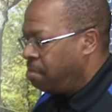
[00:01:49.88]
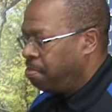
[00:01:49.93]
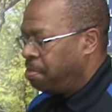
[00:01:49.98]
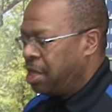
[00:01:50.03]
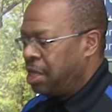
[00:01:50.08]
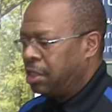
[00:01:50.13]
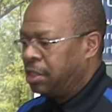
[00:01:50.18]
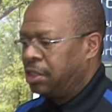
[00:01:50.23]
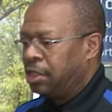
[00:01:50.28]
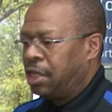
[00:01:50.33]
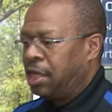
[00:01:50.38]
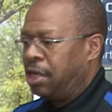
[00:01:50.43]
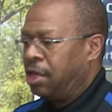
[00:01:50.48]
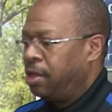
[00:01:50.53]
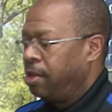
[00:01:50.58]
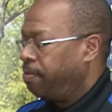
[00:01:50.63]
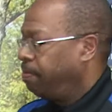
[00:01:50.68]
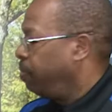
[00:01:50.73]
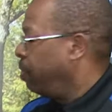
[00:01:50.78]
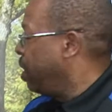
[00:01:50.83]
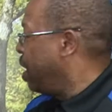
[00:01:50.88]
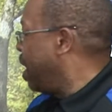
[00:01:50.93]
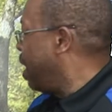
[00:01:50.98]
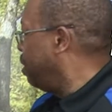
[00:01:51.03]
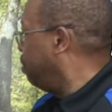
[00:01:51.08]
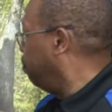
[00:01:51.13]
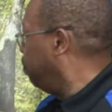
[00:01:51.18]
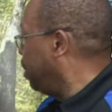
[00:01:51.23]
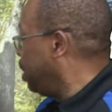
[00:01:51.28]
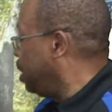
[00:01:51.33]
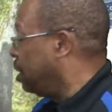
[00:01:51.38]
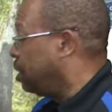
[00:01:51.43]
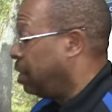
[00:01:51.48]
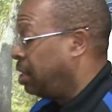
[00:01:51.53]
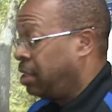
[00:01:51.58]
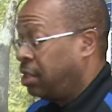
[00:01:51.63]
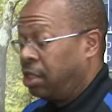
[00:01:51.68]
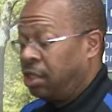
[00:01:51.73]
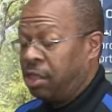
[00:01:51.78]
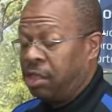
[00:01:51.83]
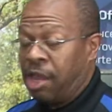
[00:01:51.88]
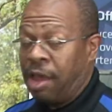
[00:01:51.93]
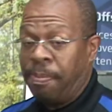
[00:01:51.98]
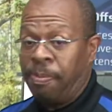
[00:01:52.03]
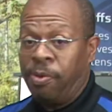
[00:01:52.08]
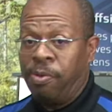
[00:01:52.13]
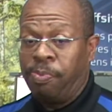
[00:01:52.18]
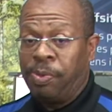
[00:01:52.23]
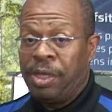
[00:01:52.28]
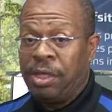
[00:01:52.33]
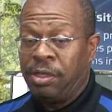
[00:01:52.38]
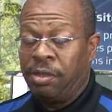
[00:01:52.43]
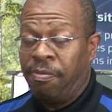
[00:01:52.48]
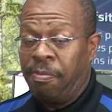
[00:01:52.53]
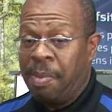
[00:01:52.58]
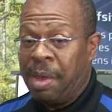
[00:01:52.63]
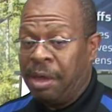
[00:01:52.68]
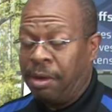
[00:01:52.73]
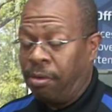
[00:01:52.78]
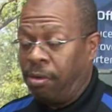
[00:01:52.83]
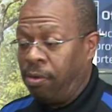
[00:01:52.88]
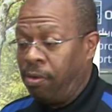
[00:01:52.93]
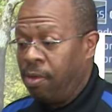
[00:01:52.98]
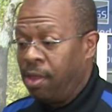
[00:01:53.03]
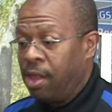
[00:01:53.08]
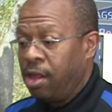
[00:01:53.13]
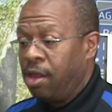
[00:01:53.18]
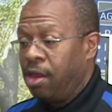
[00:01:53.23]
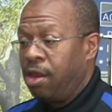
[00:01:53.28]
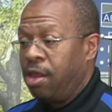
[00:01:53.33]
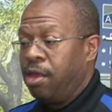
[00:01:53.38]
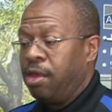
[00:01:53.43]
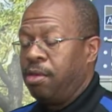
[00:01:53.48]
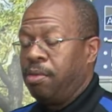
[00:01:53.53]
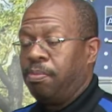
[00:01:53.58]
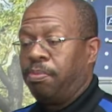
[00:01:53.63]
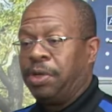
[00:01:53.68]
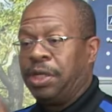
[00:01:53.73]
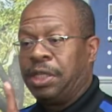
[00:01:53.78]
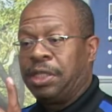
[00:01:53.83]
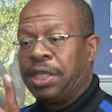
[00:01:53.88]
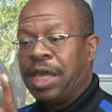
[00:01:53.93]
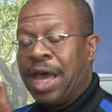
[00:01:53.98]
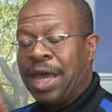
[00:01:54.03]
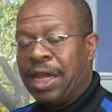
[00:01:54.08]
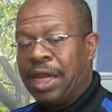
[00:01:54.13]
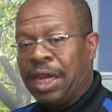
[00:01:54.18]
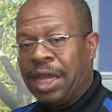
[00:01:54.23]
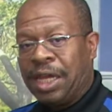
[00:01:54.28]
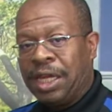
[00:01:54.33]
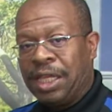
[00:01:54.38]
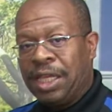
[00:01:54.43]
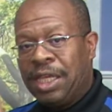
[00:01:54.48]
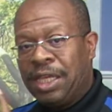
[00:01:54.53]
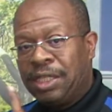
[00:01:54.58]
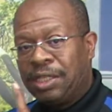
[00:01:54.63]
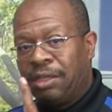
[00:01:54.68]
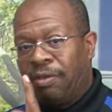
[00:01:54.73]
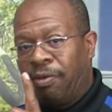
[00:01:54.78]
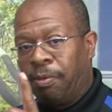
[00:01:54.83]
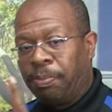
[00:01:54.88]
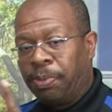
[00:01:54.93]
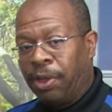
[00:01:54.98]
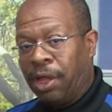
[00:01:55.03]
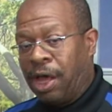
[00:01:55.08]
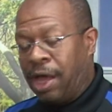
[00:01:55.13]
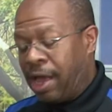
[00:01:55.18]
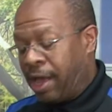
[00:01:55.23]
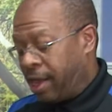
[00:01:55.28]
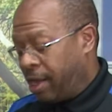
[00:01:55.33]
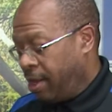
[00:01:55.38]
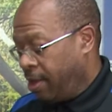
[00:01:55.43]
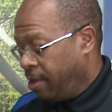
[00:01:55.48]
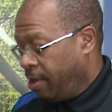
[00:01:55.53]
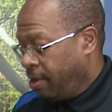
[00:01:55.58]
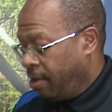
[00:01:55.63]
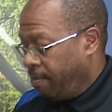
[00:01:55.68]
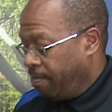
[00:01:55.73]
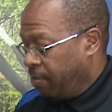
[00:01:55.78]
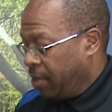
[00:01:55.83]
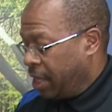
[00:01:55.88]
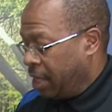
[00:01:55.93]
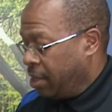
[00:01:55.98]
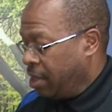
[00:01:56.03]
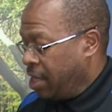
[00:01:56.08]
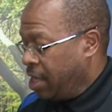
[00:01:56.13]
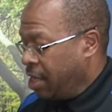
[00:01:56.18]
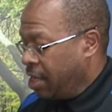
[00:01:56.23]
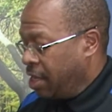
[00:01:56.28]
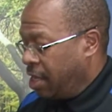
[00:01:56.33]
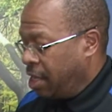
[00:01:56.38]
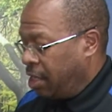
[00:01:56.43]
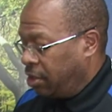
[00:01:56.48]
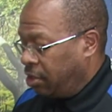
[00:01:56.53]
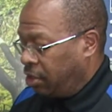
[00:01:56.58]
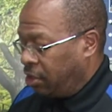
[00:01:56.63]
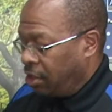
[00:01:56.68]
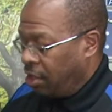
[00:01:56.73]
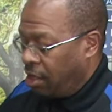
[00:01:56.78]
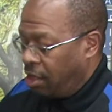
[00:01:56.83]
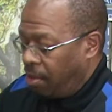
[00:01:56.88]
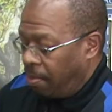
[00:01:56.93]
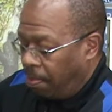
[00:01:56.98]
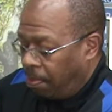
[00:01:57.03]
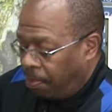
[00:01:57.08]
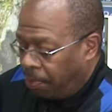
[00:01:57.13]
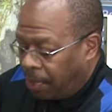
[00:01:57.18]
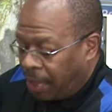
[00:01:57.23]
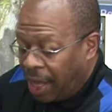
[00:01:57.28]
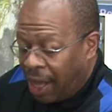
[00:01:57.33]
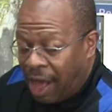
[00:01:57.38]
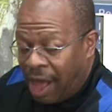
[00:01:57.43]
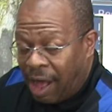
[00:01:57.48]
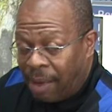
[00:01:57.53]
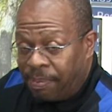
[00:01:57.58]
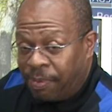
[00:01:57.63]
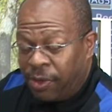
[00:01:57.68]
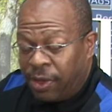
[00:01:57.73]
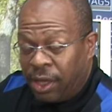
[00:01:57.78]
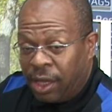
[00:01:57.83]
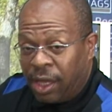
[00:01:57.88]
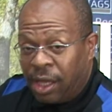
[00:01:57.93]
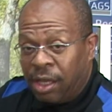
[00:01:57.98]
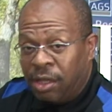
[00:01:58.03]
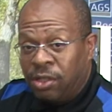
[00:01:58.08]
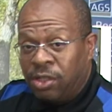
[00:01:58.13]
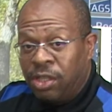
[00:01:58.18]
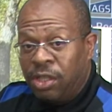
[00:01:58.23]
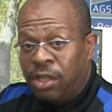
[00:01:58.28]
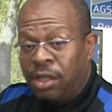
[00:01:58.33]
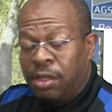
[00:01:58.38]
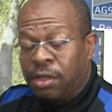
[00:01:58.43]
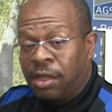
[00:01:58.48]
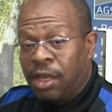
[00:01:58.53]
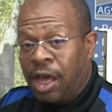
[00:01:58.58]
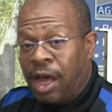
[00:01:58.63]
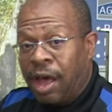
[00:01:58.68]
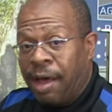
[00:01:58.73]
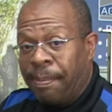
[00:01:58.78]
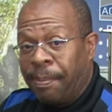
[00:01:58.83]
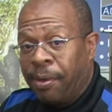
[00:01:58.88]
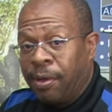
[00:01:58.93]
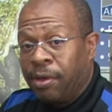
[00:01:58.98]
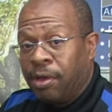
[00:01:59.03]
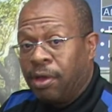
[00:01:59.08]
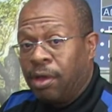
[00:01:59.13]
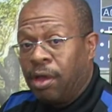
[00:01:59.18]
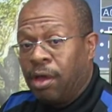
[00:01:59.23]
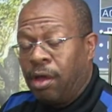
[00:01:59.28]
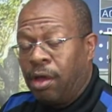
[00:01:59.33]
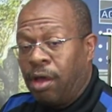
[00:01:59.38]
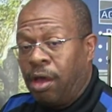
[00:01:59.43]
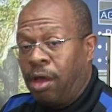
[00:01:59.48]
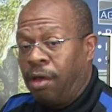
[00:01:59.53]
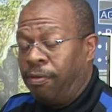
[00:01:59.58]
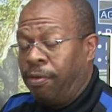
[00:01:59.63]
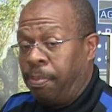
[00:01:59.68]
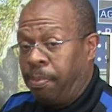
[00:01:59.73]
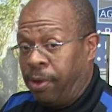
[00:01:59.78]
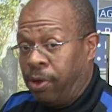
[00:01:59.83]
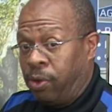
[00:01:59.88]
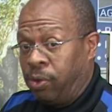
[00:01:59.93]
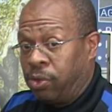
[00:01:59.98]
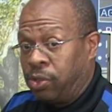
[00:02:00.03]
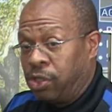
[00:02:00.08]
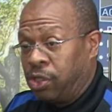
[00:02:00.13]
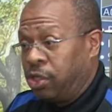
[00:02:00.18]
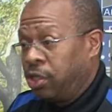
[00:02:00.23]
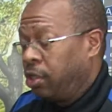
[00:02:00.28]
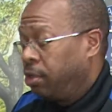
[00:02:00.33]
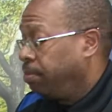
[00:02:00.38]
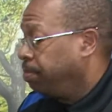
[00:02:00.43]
means that that piece is a separate piece of metal, but it's had an adhesive applied, and then it's popped into the top of the post.